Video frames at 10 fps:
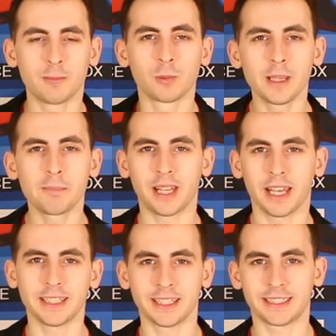been
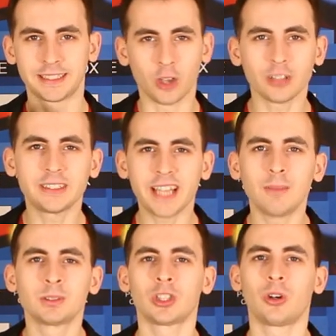replaying this
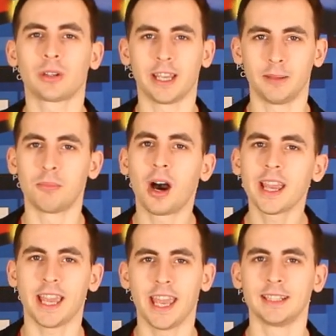goddamn song in
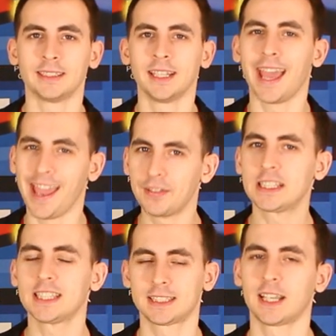my head ever
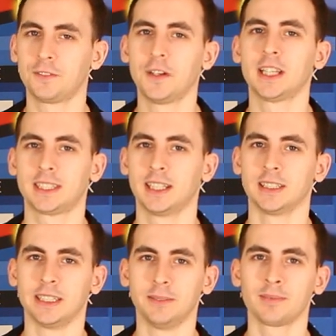since I first
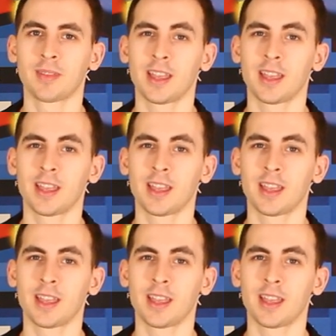heard it.